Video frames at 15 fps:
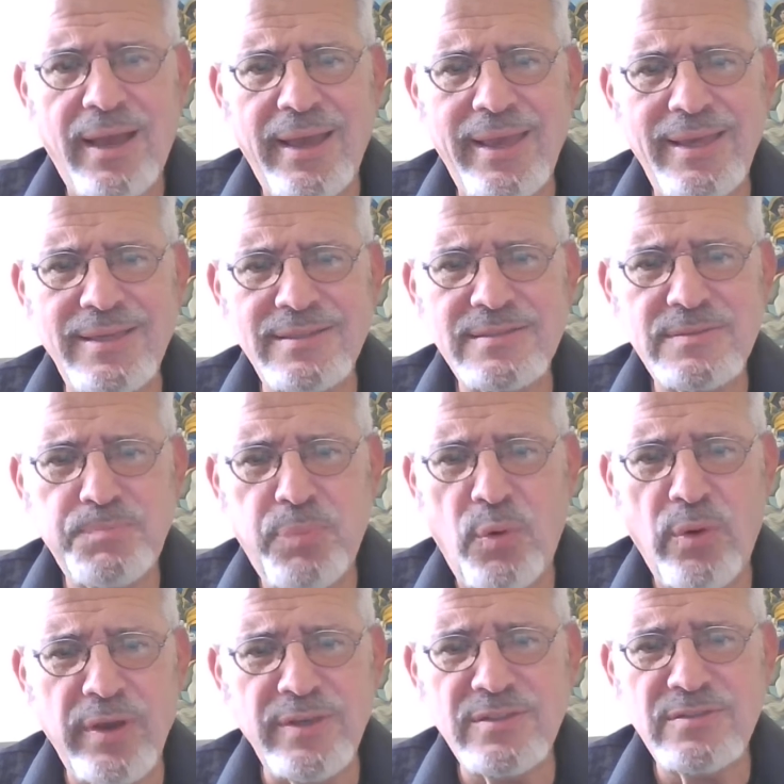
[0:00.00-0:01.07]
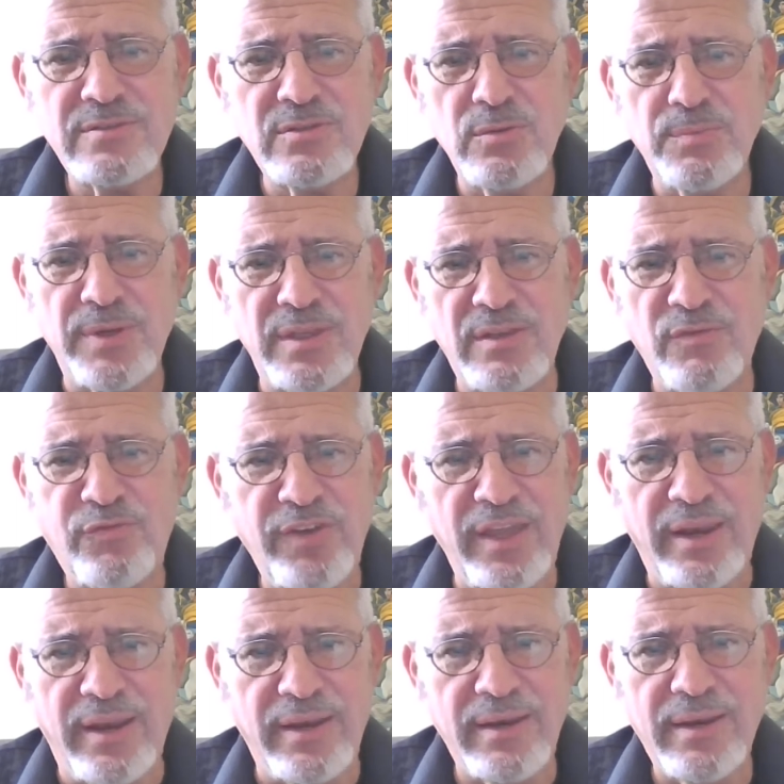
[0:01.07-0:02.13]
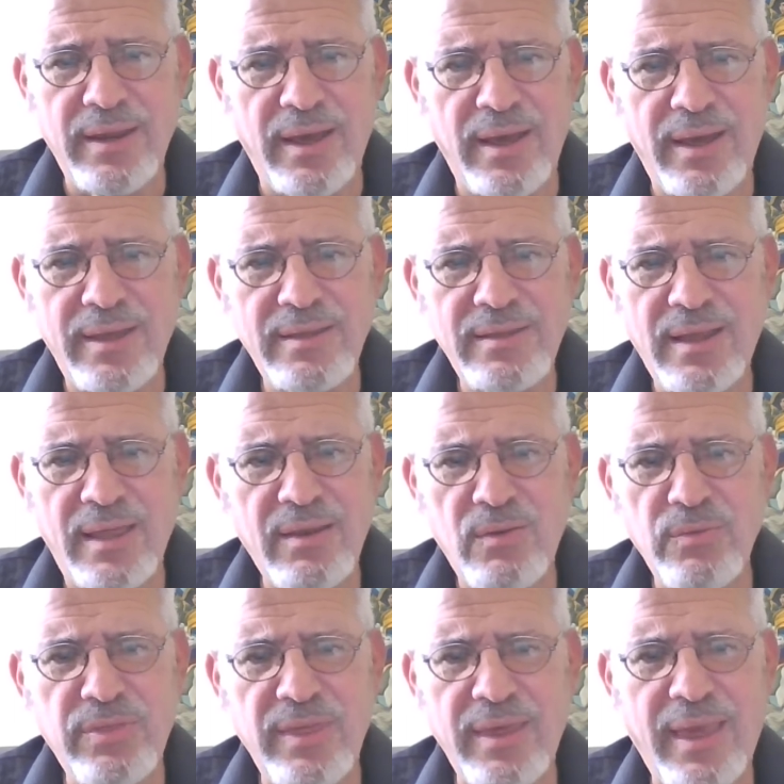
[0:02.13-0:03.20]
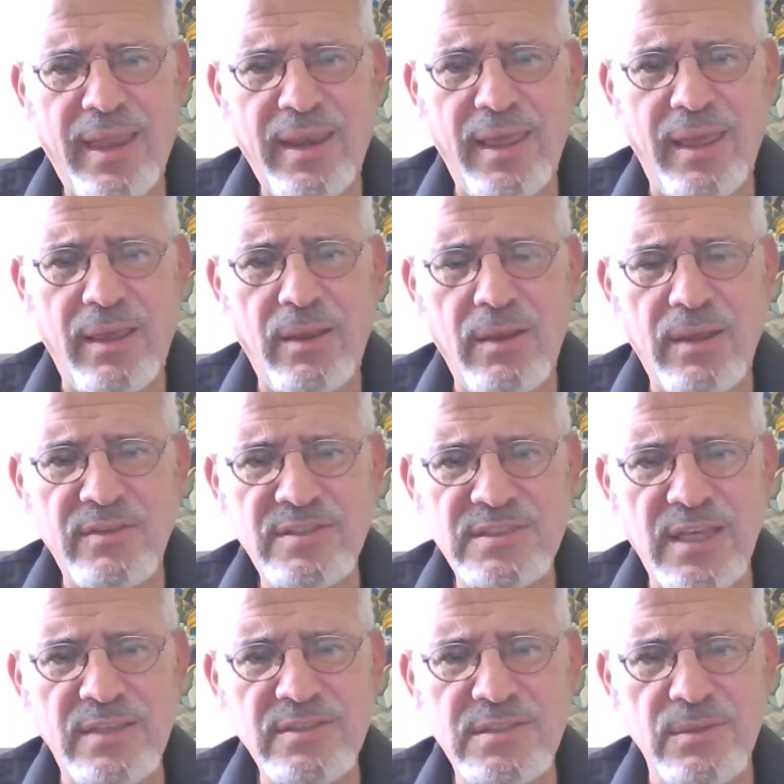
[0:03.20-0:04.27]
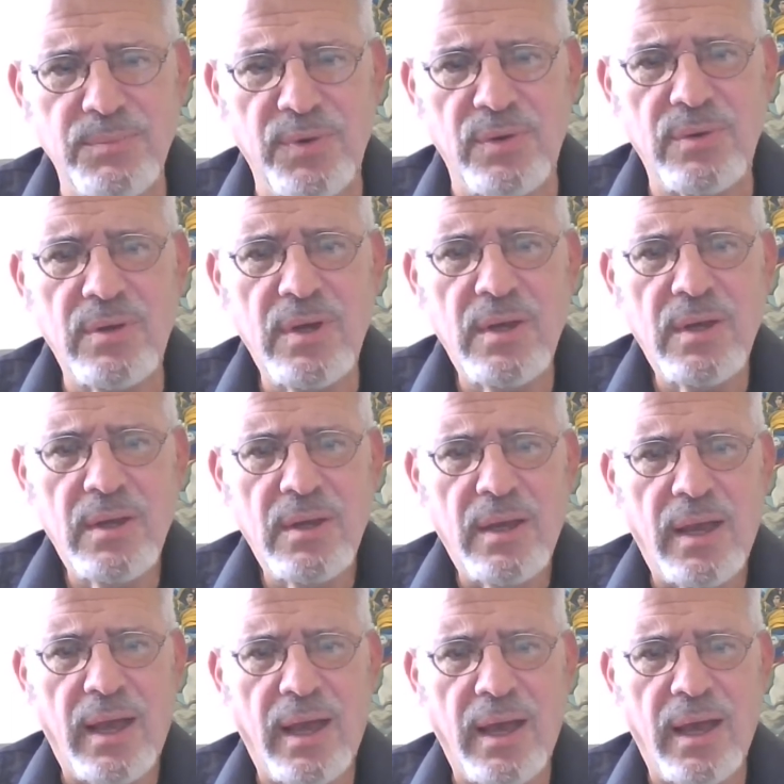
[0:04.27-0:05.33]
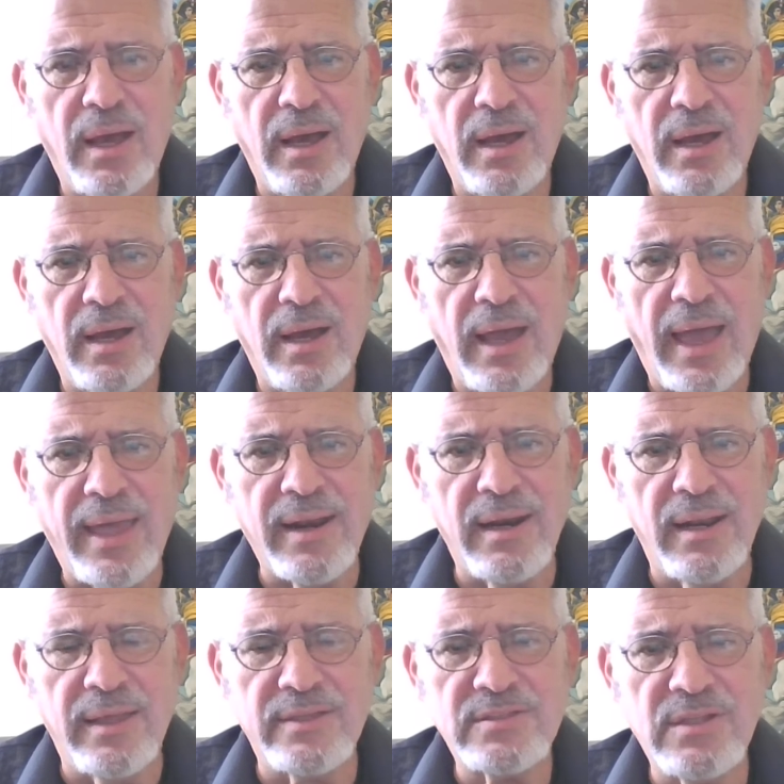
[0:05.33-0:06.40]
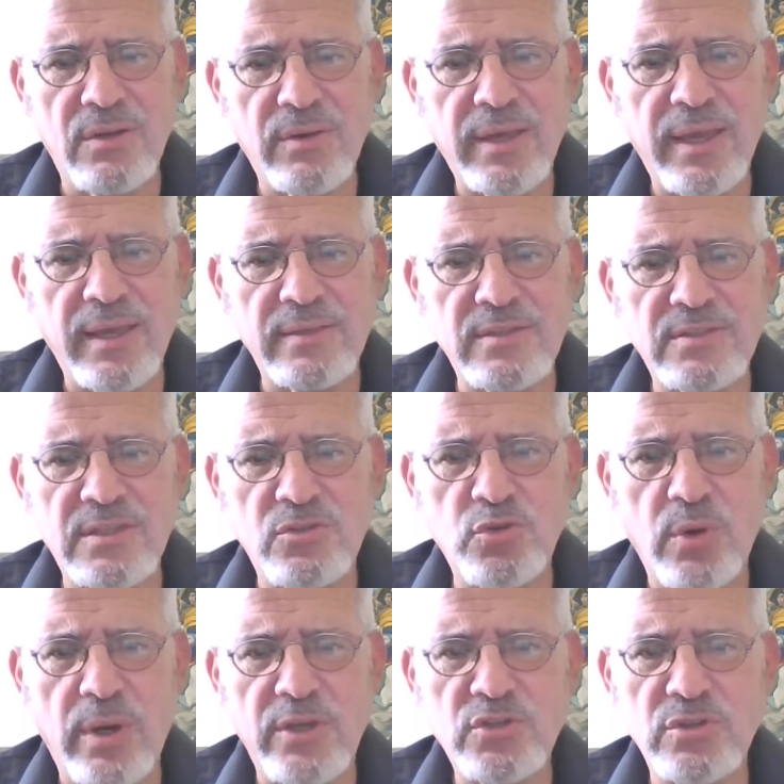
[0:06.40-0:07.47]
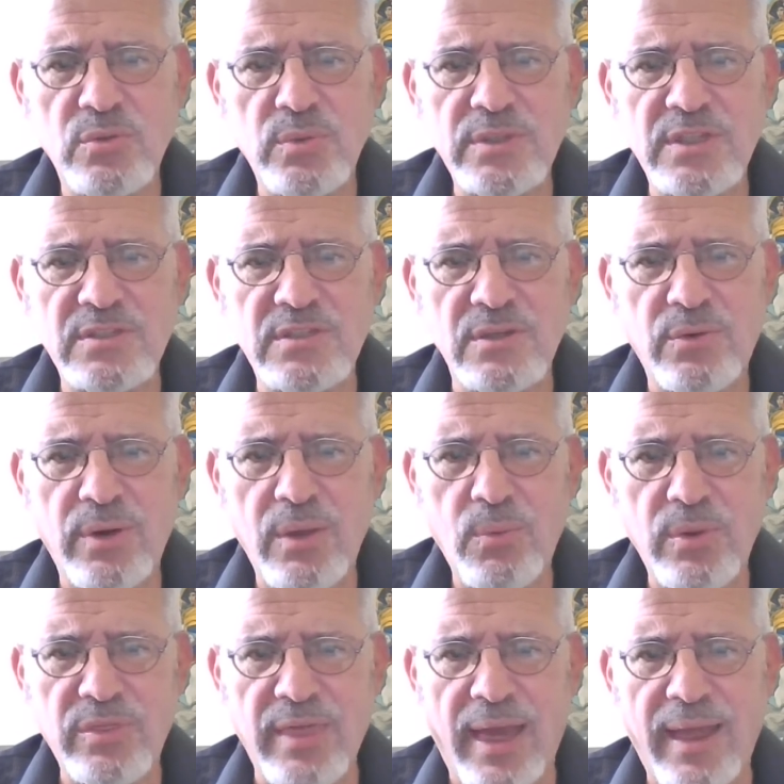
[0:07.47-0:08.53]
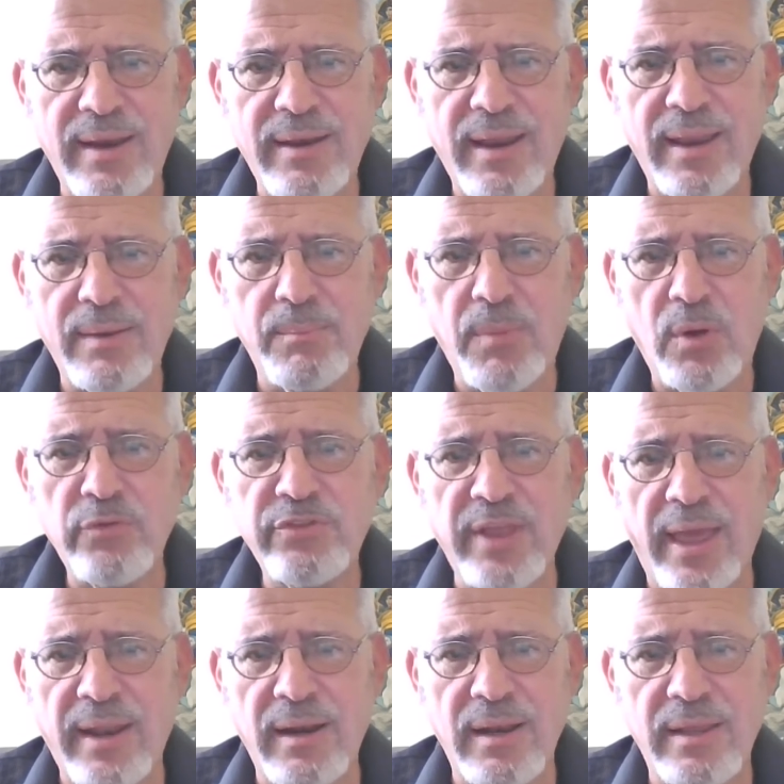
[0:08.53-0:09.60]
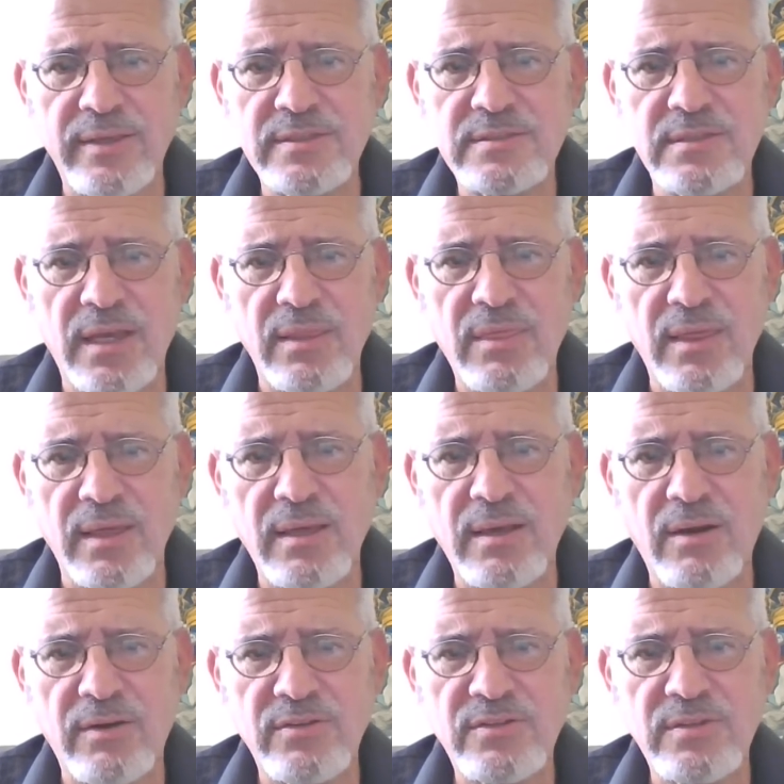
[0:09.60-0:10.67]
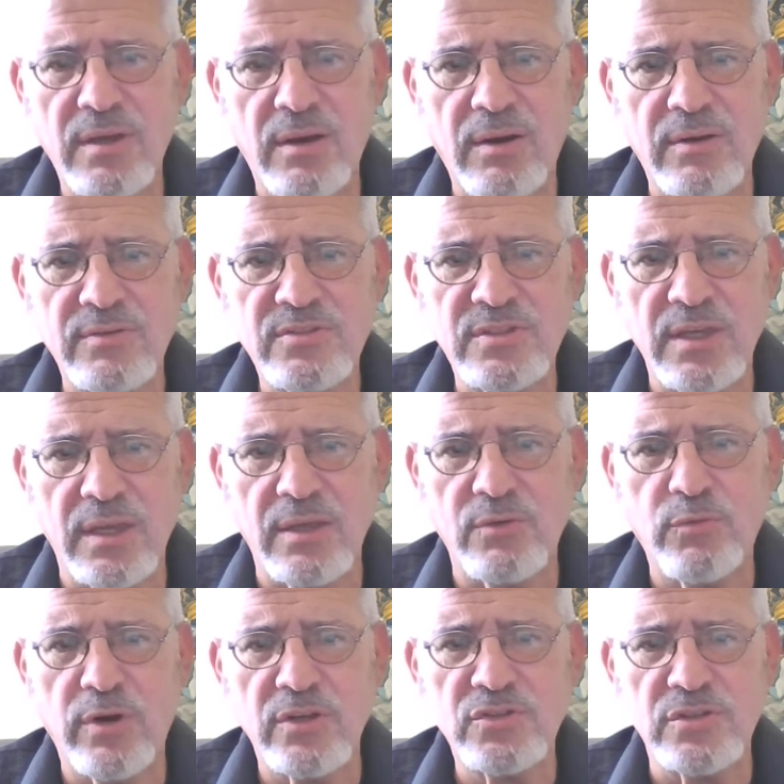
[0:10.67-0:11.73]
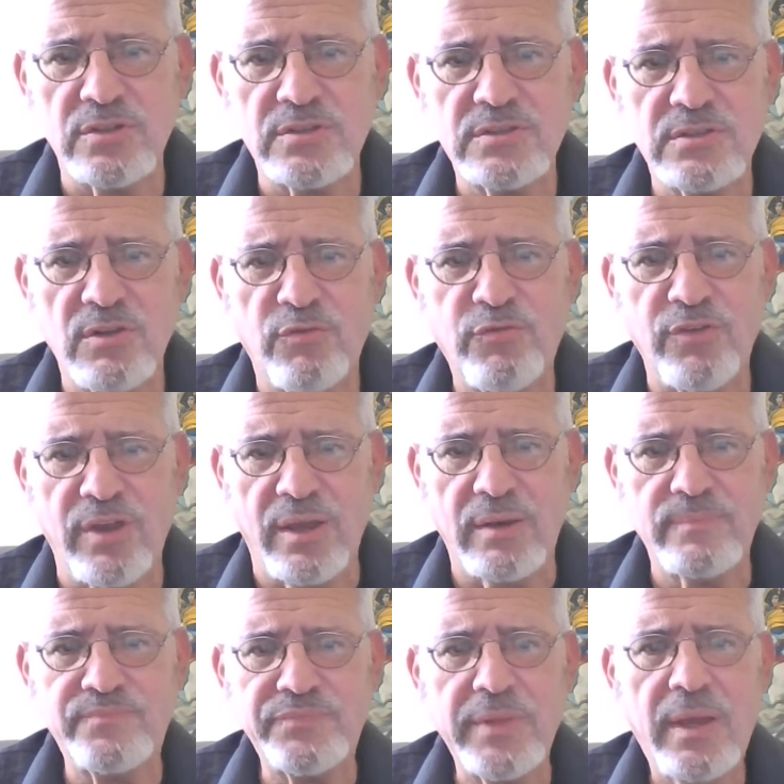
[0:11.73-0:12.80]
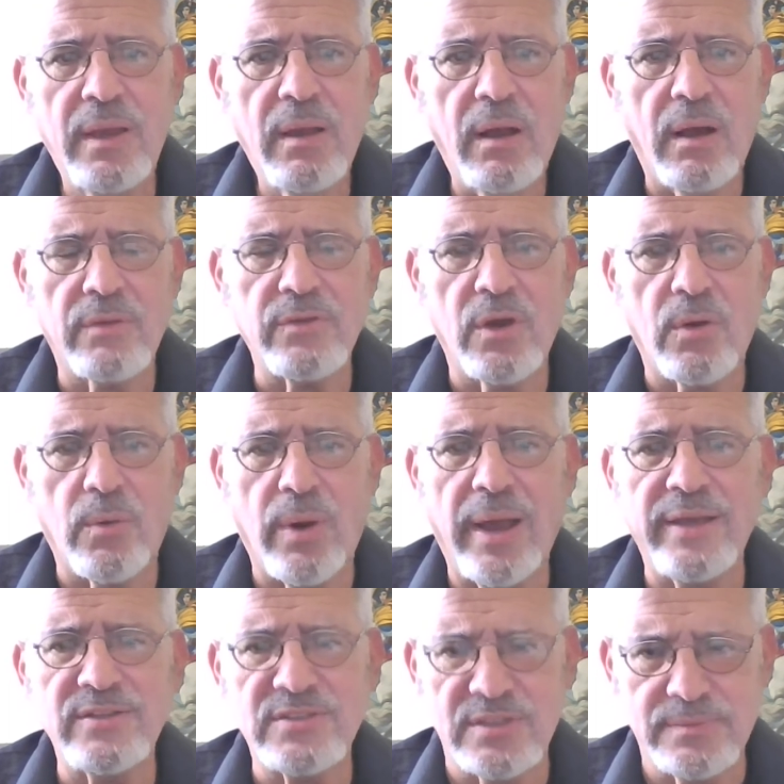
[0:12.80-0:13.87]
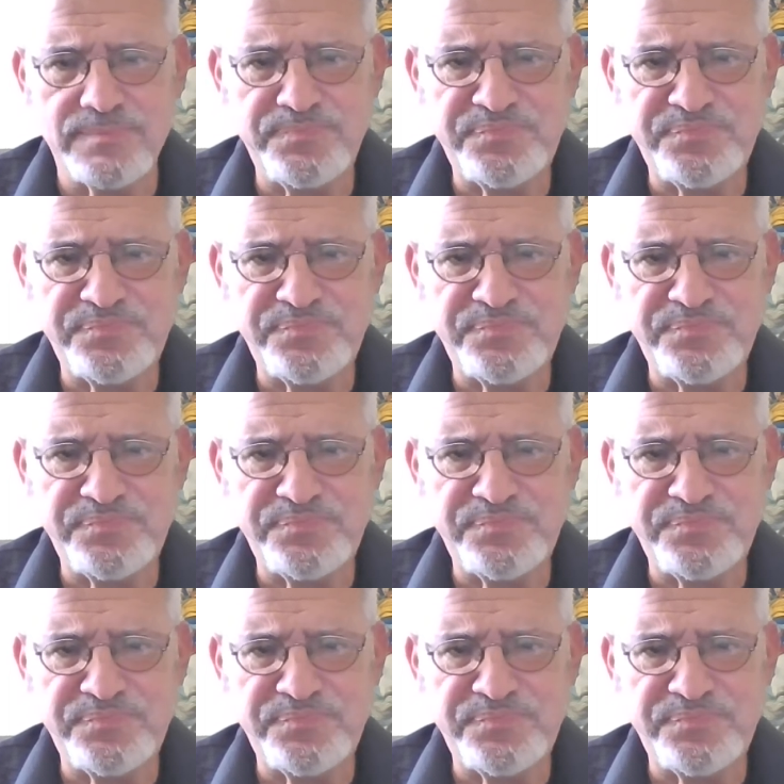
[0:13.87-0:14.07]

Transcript: is poised to be defeated. I don't think any sensible analyst looking at the situation would disagree with that. And most analysts, I think, are seeing Russia's defeat on the horizon.